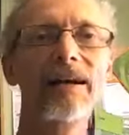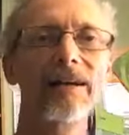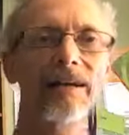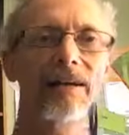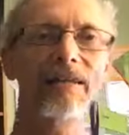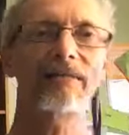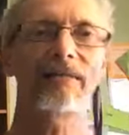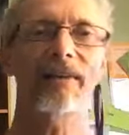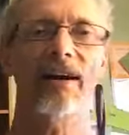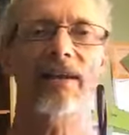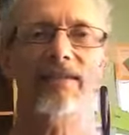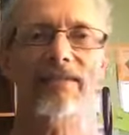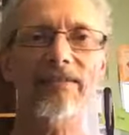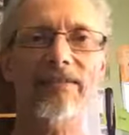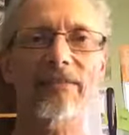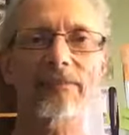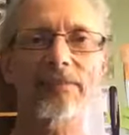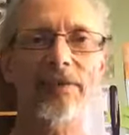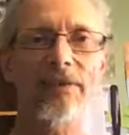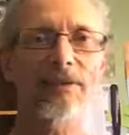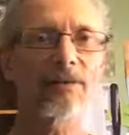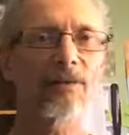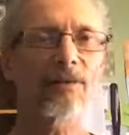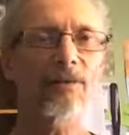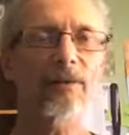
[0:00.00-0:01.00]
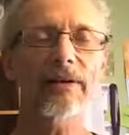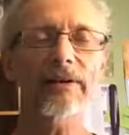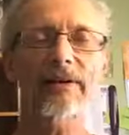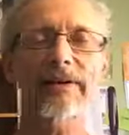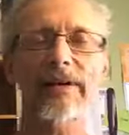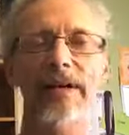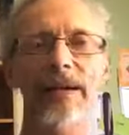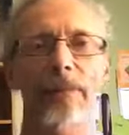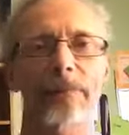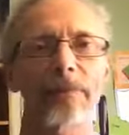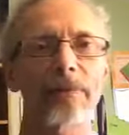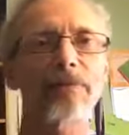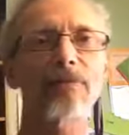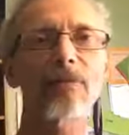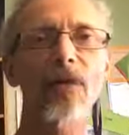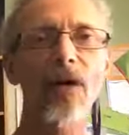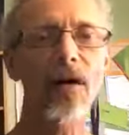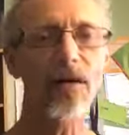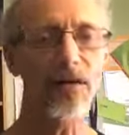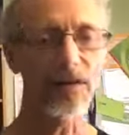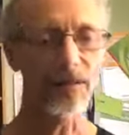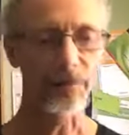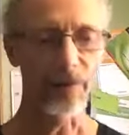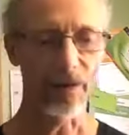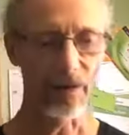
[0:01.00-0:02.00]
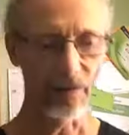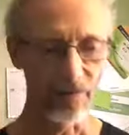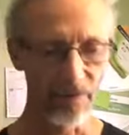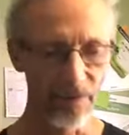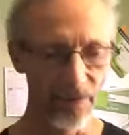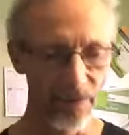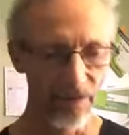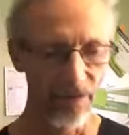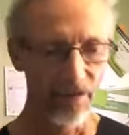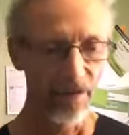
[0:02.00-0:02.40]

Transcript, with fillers: You've got something you can get up and talk about.